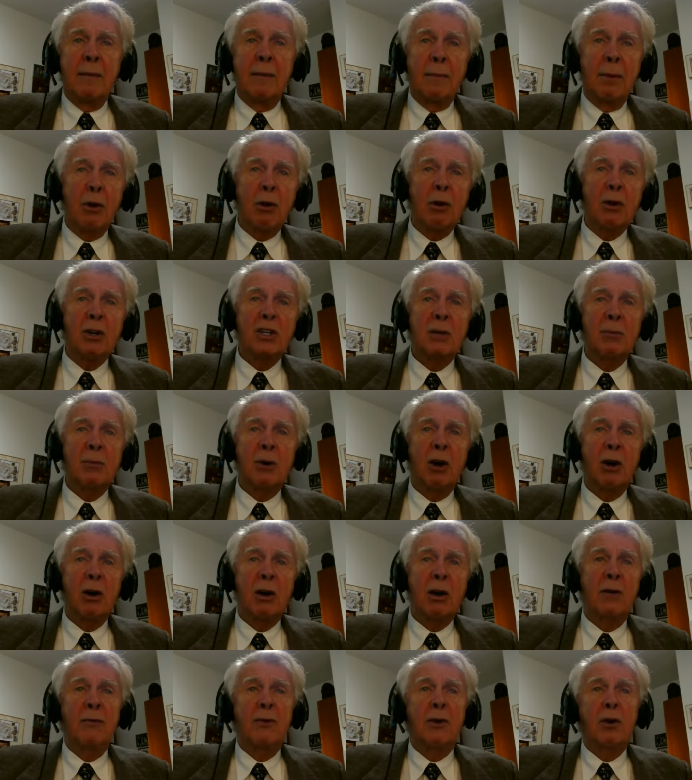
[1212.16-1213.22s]
Polish
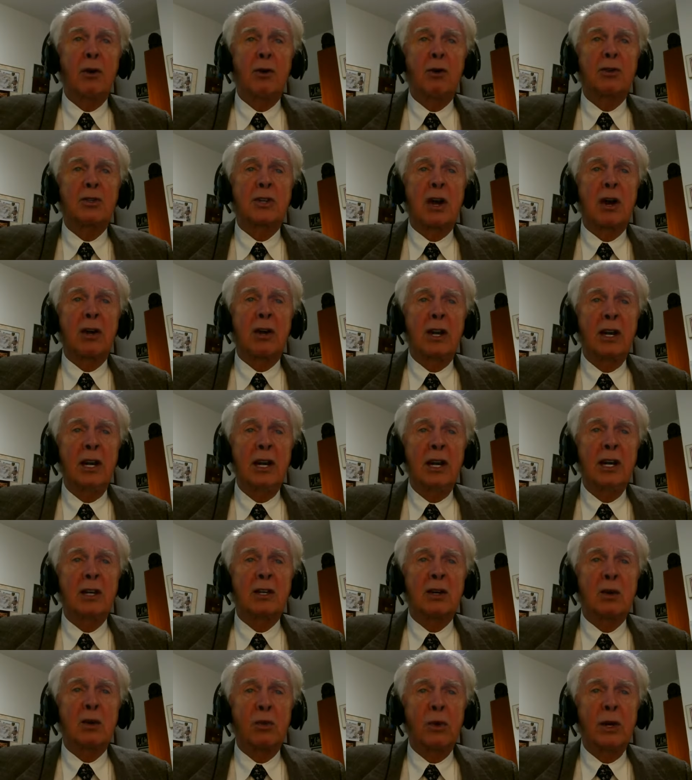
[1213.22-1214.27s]
American voters are key
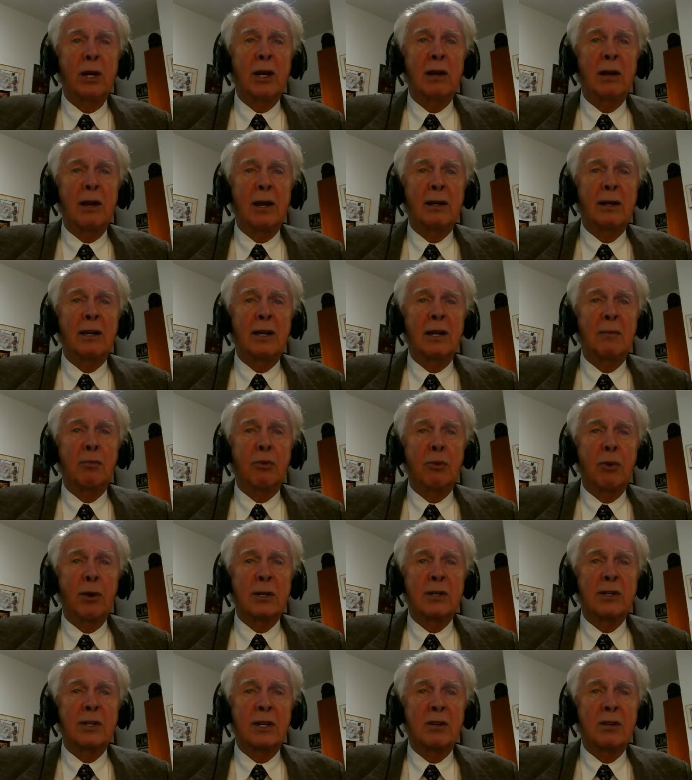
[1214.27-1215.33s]
to re-electing
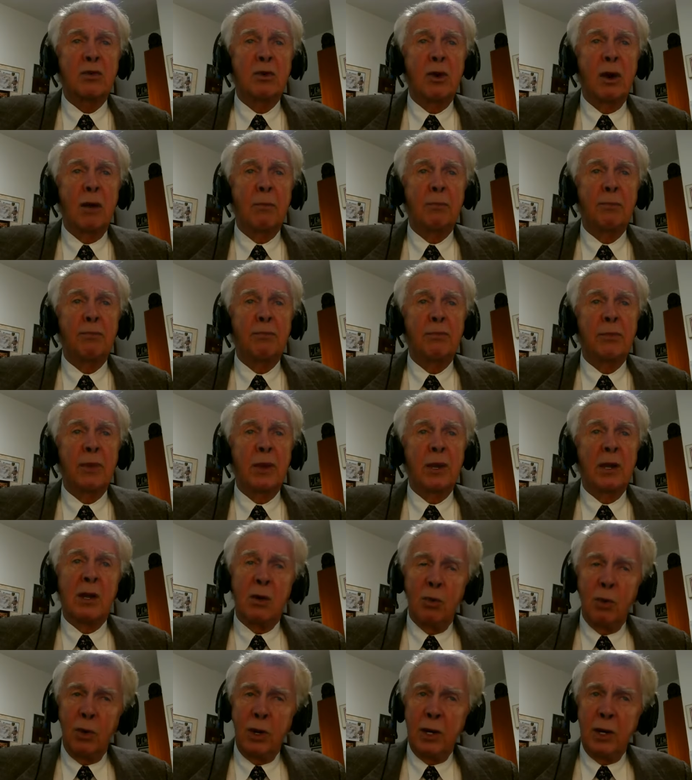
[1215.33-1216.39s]
President Trump.
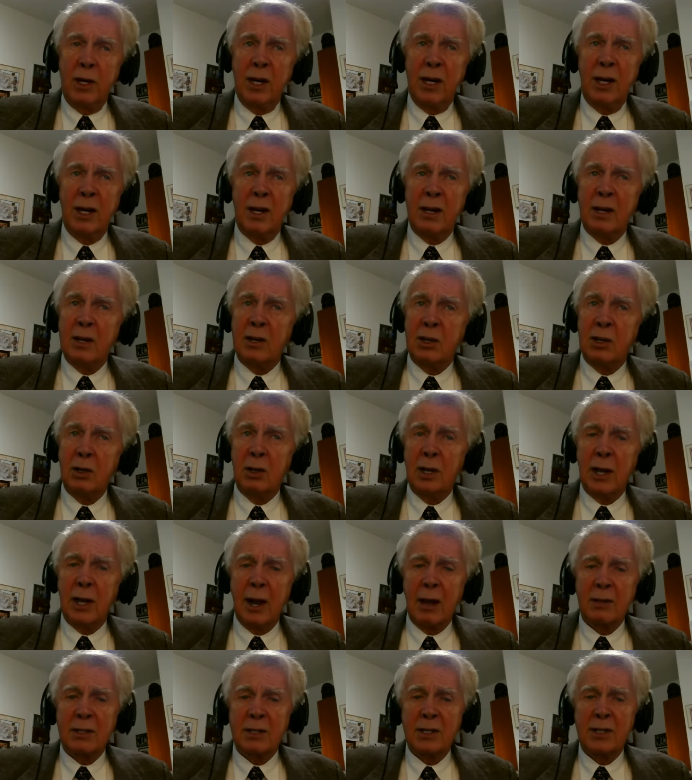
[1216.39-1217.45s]
We did it in
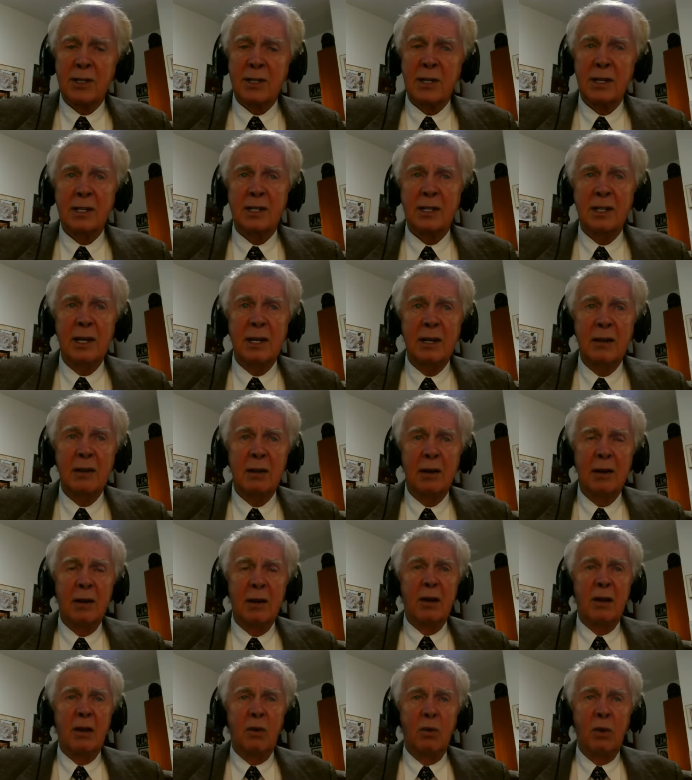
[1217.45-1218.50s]
2016.
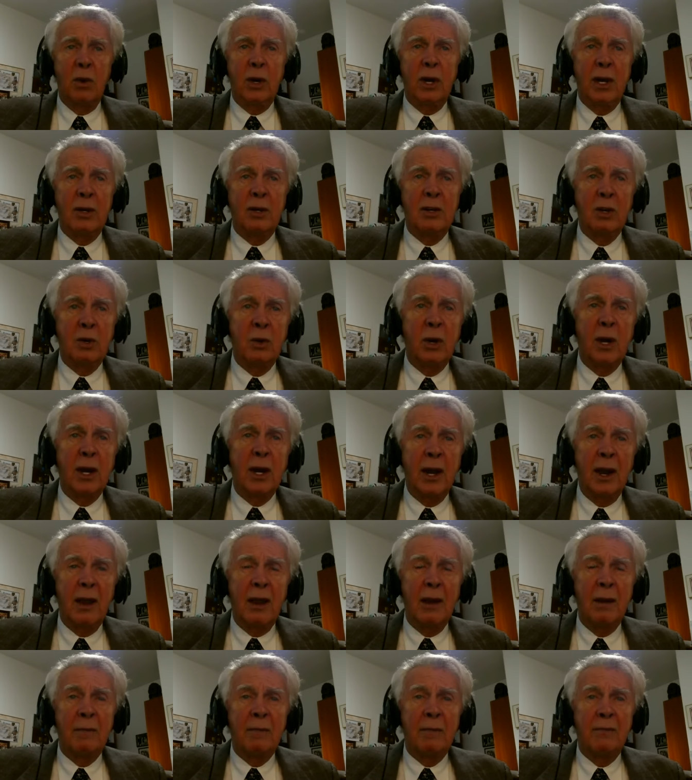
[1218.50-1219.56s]
We can do it
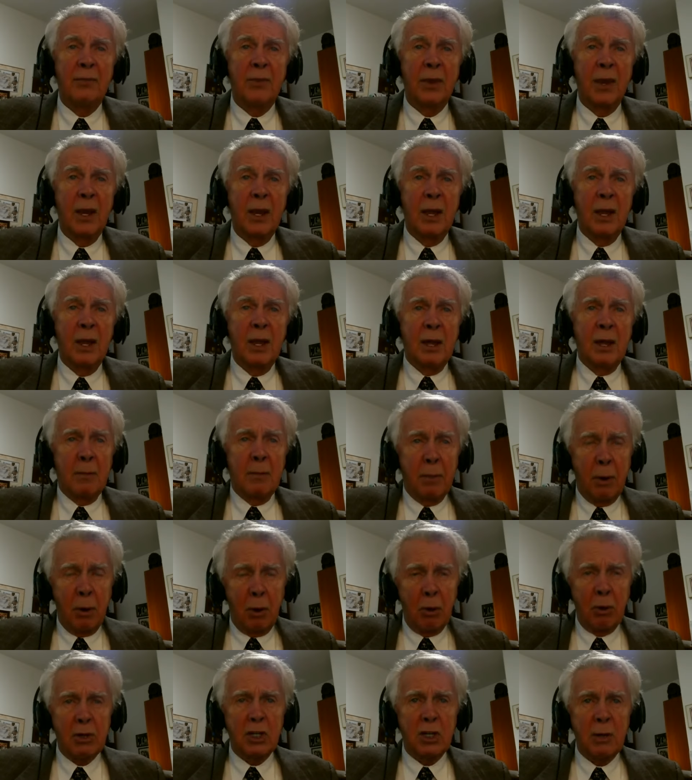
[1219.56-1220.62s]
again.
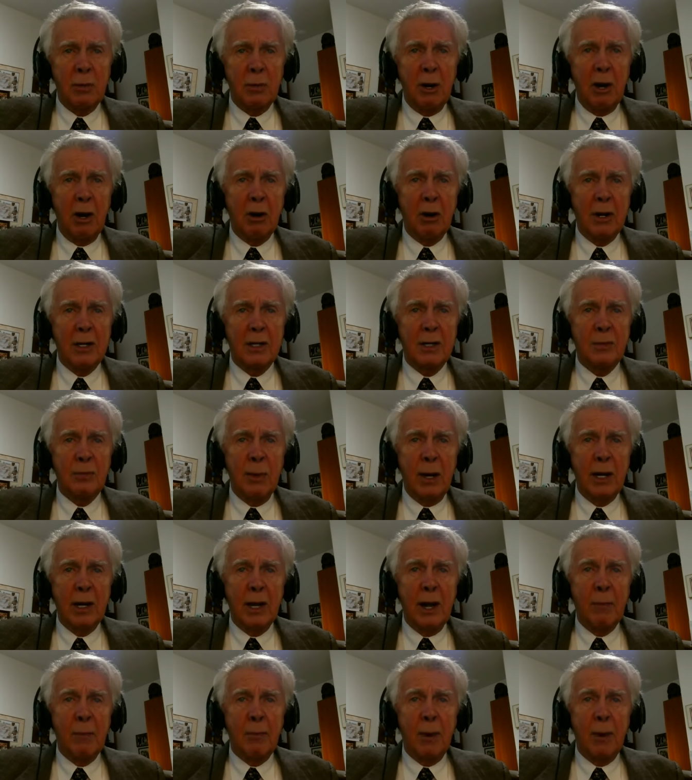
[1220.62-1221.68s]
Polish Americans
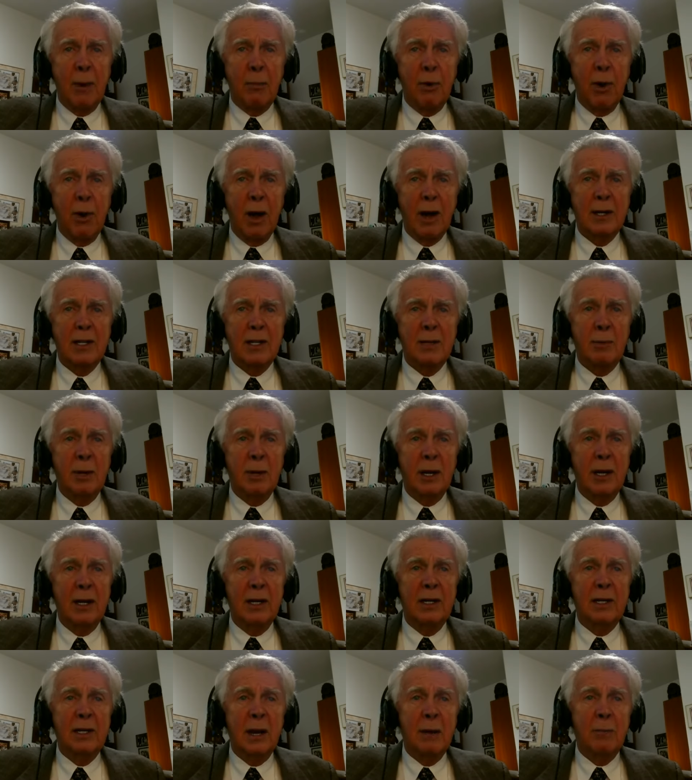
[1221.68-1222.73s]
make up
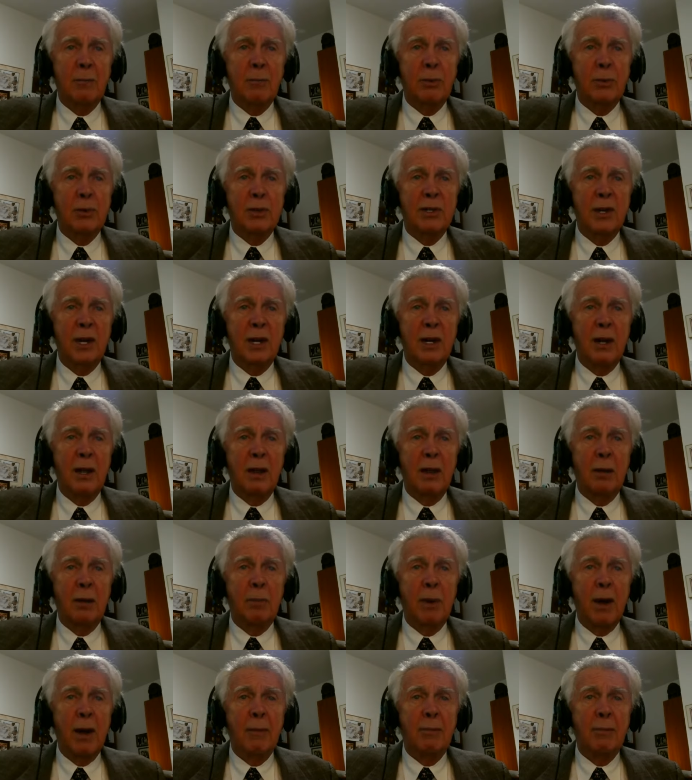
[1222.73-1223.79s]
approximately 10% of the
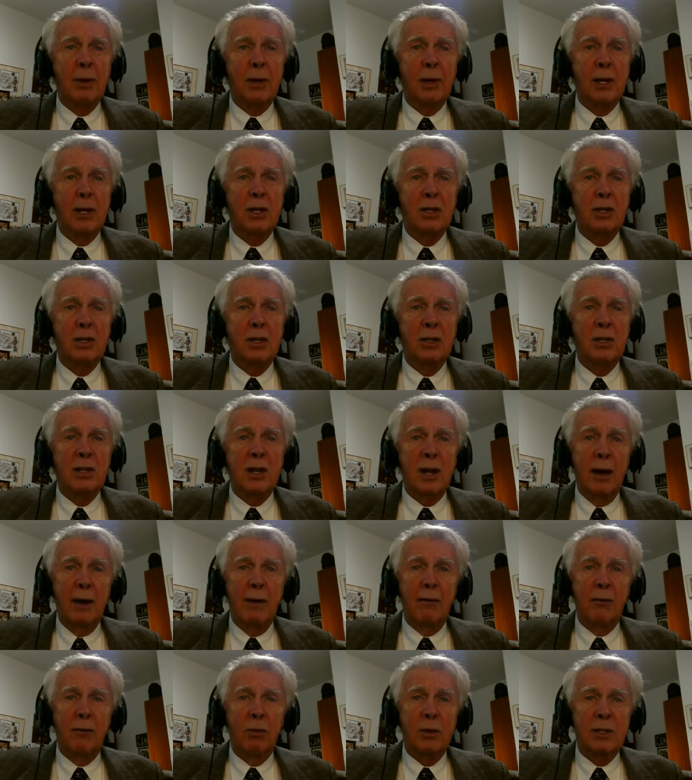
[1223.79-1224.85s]
populations
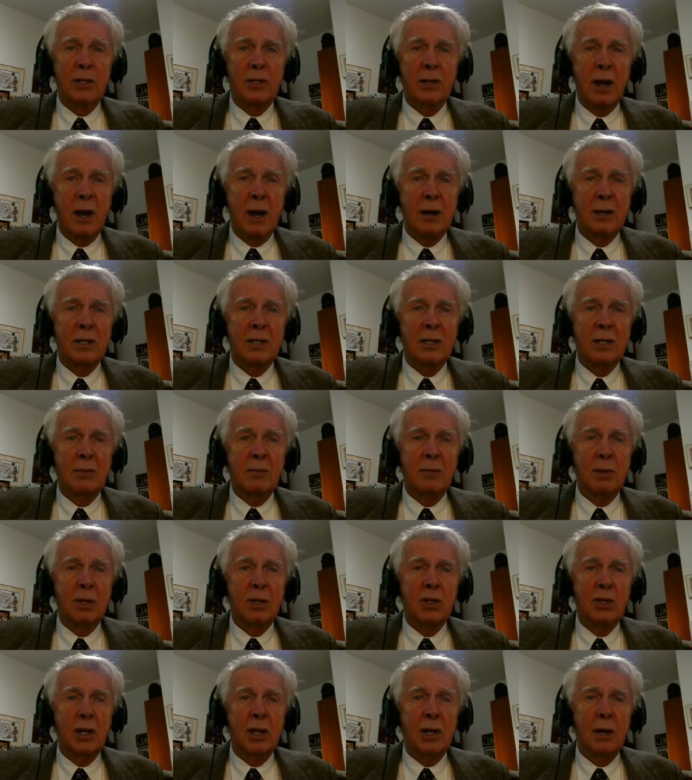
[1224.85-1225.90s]
of Wisconsin,
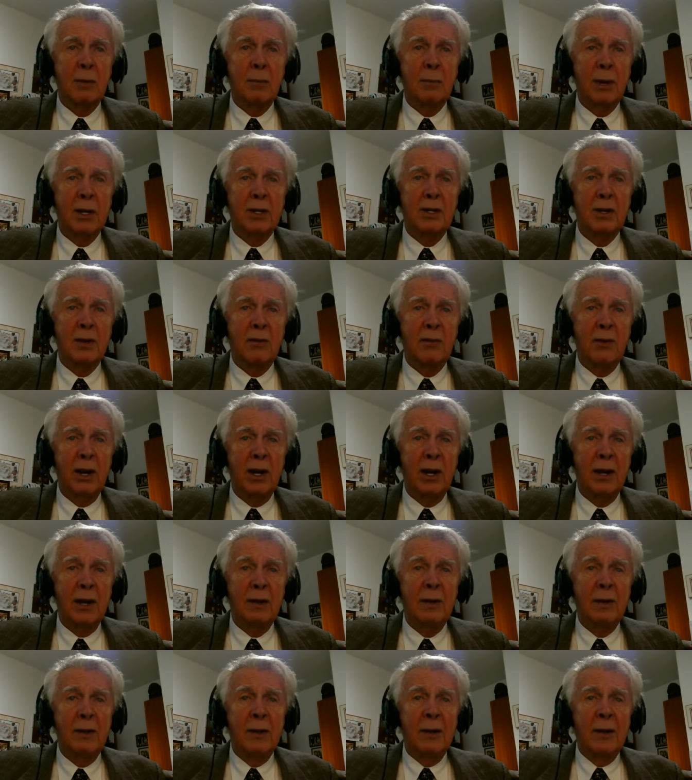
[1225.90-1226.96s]
Michigan, and Pennsylvania,